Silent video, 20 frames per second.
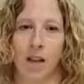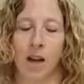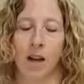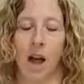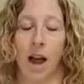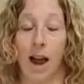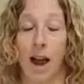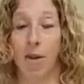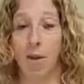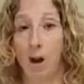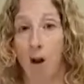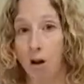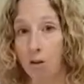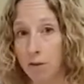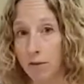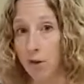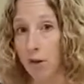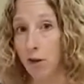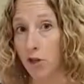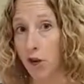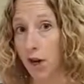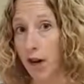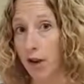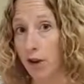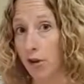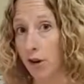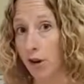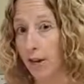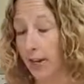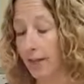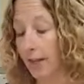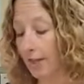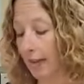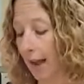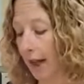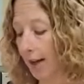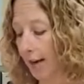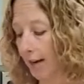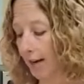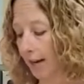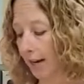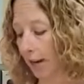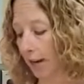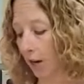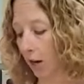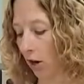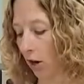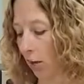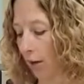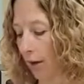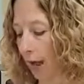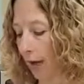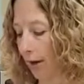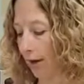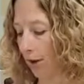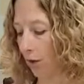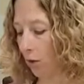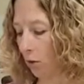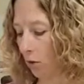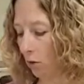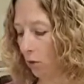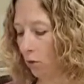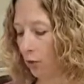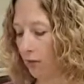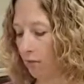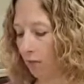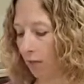I have all of our dry ingredients added in here. We added our whole wheat